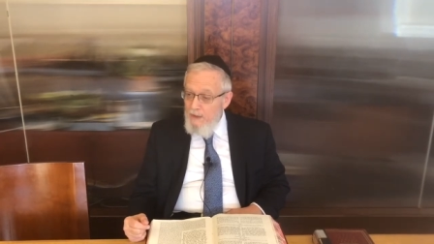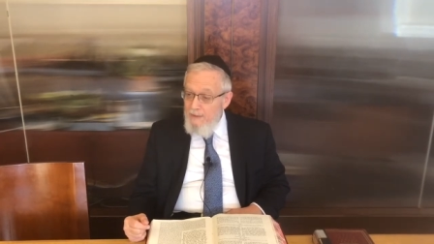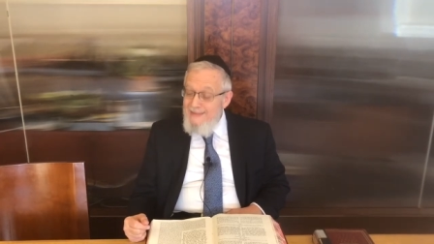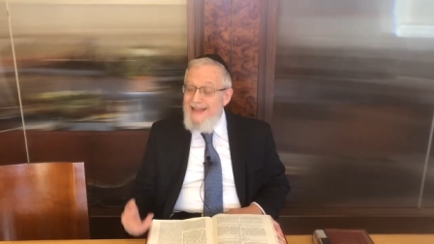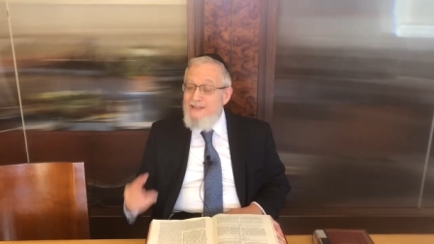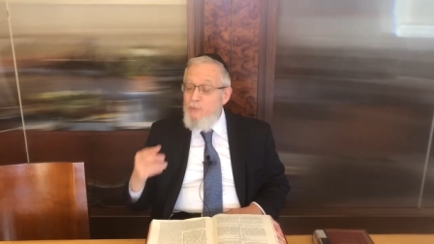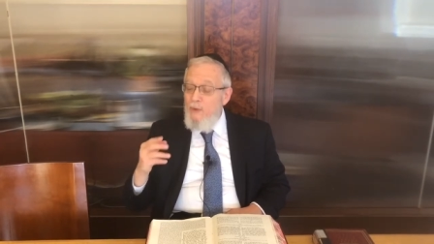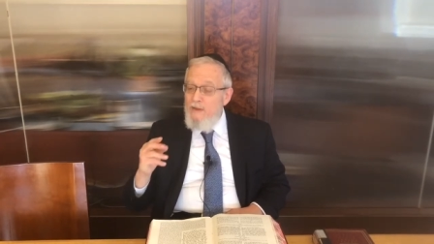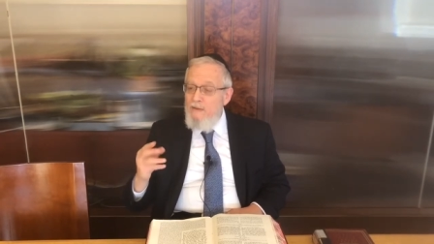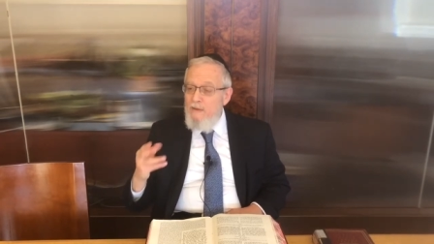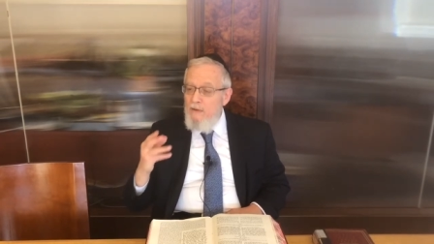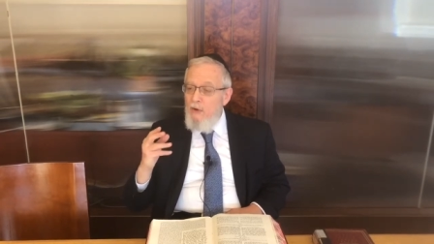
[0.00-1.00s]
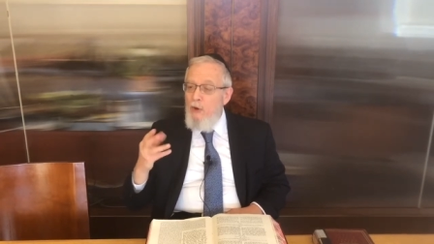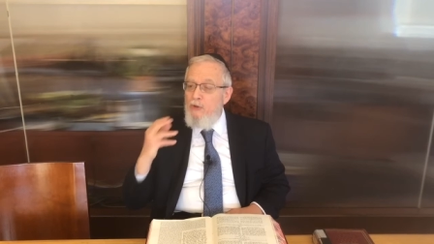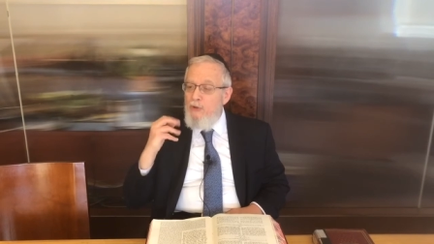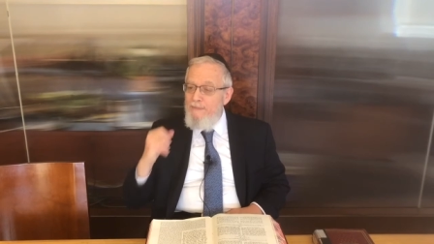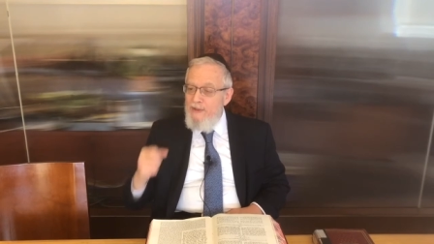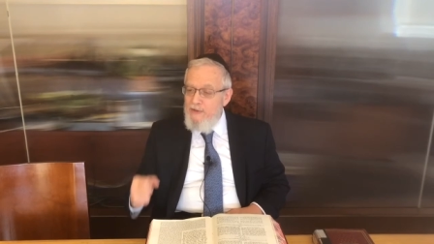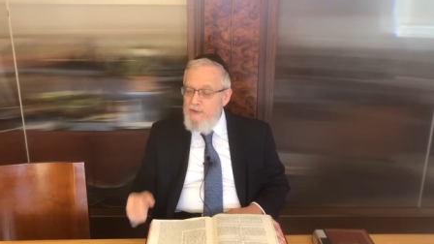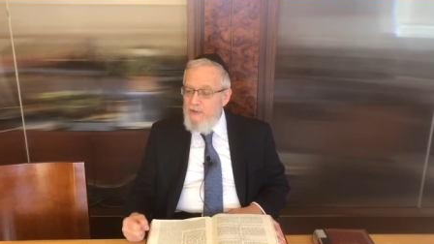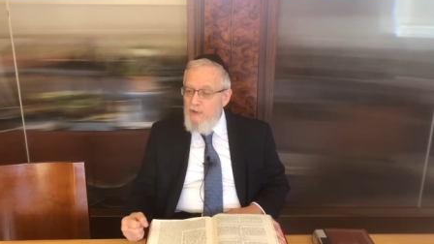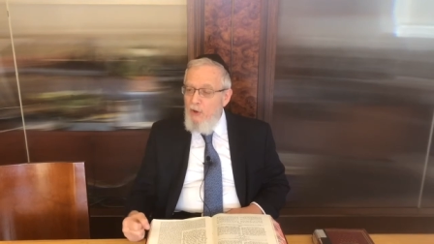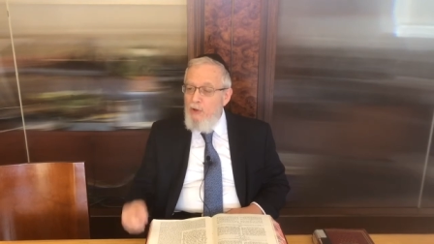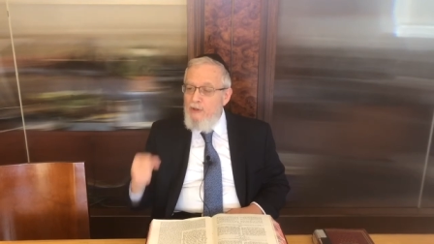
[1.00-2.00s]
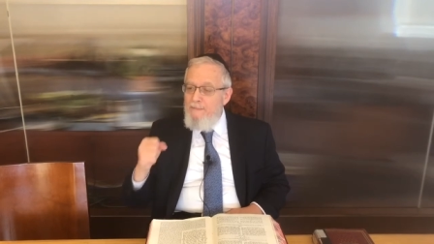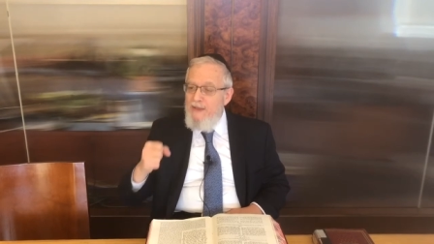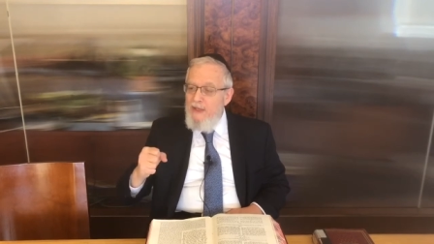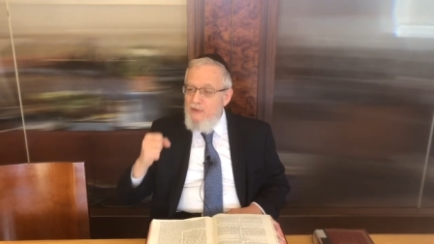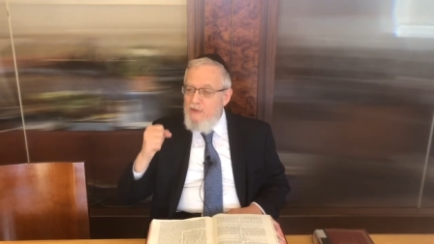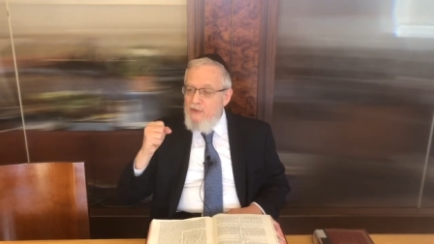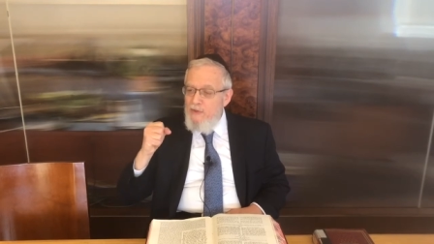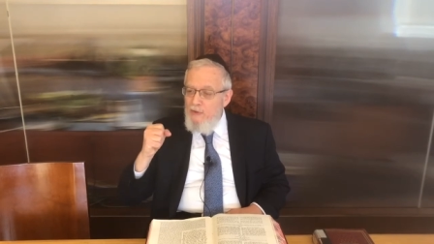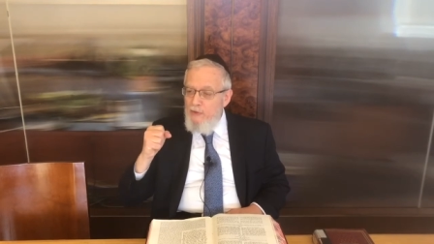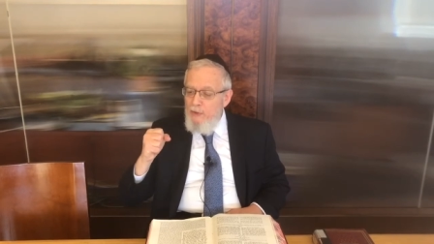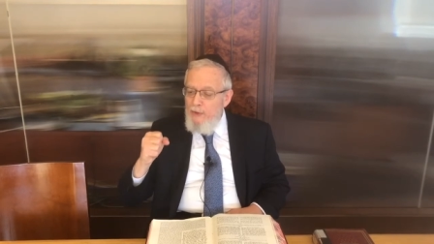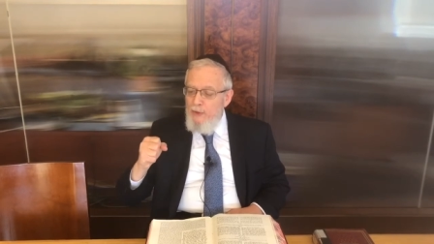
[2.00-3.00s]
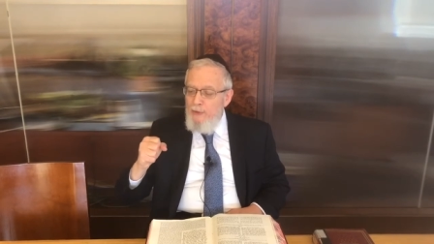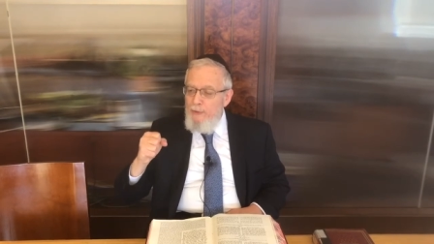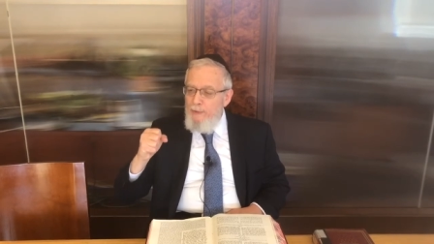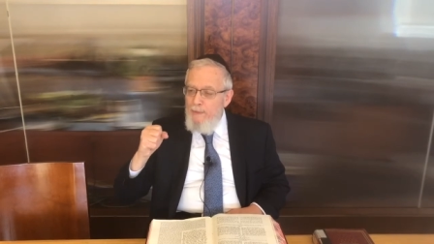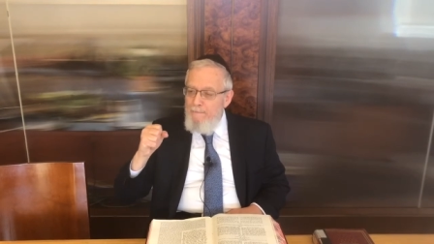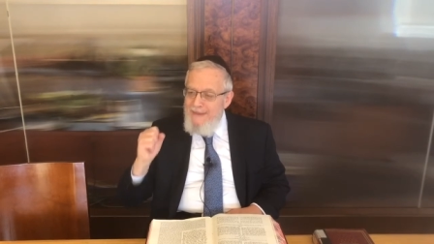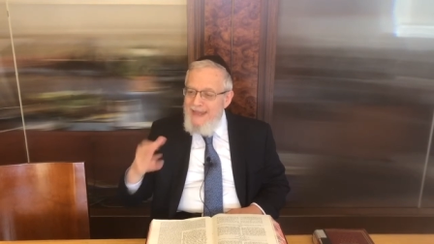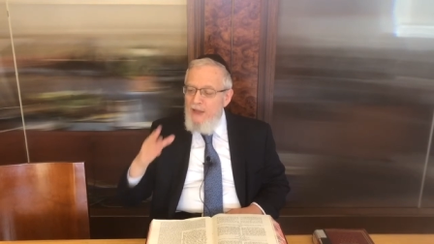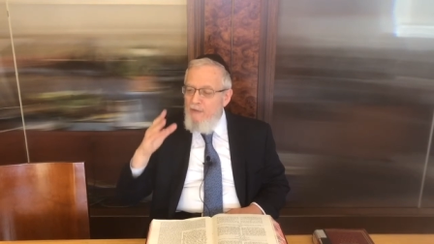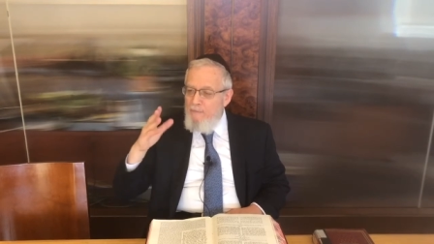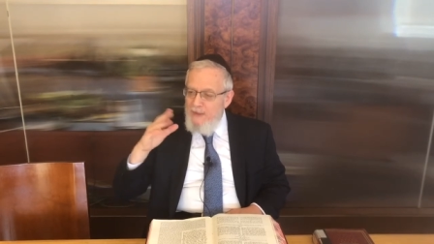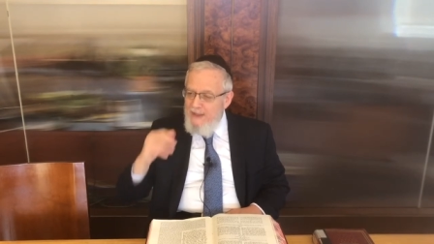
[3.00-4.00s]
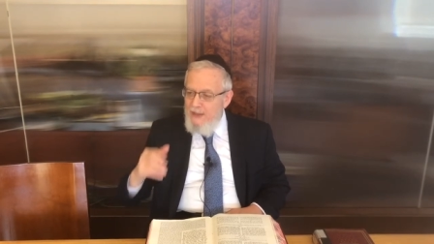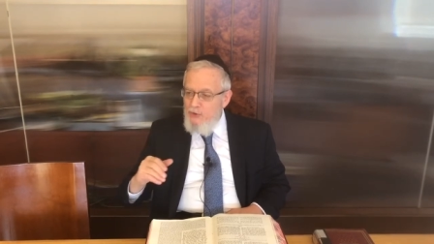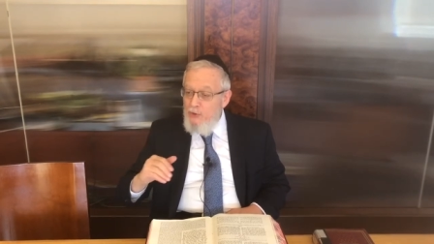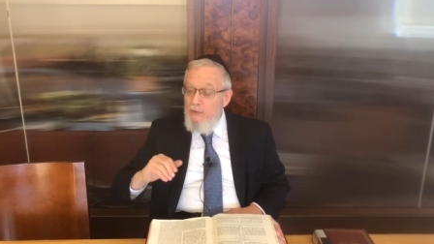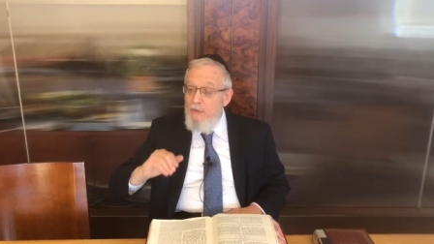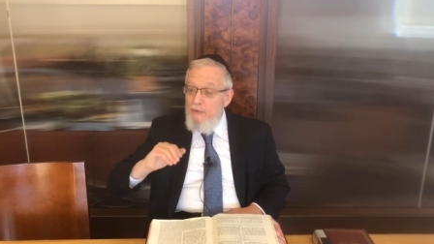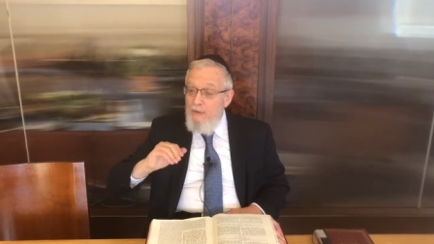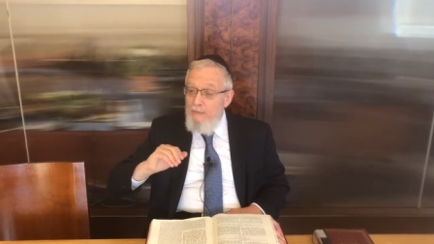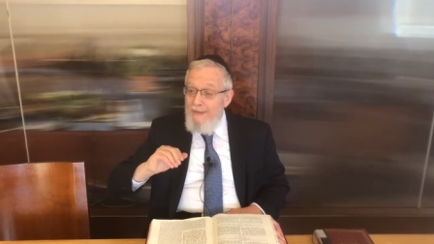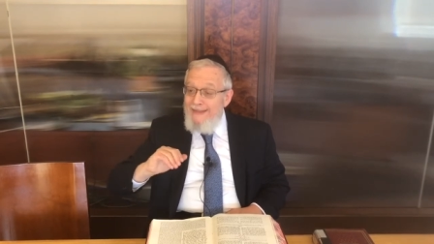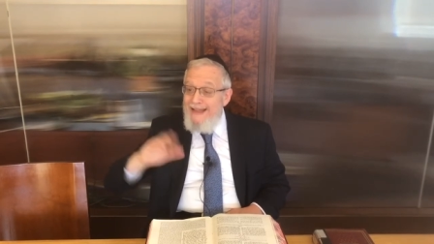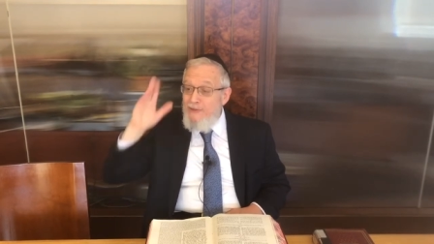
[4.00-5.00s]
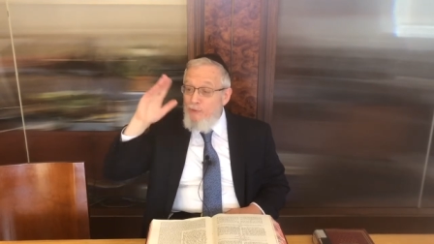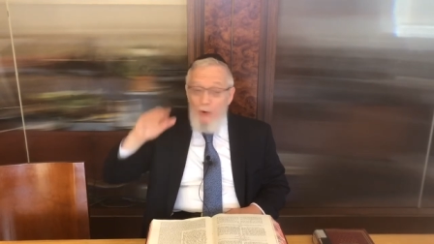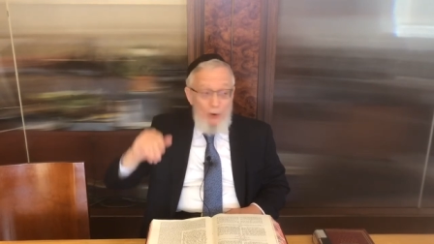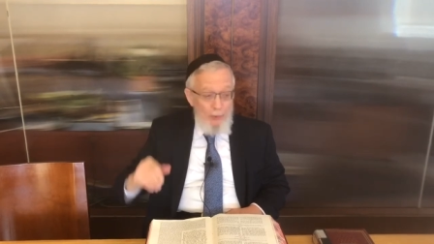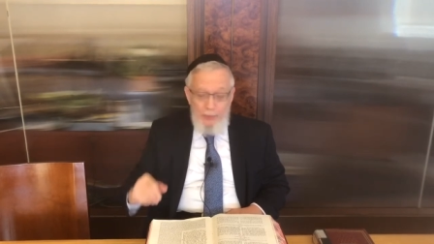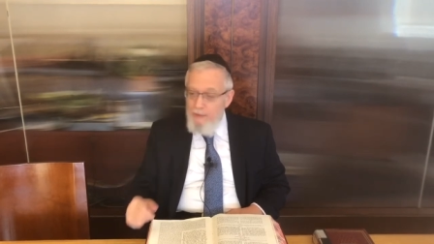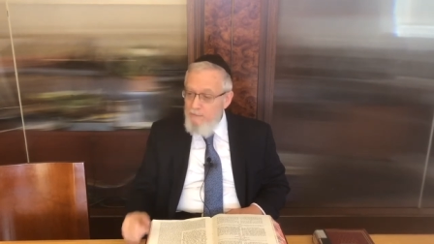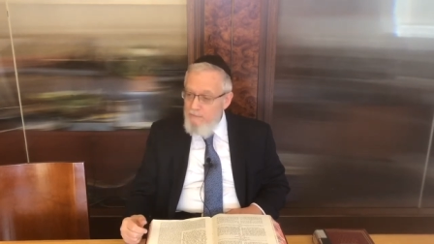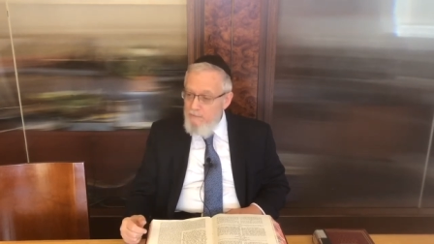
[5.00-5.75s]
That's what Odom is. Odom means you're a being of potential, that's growth.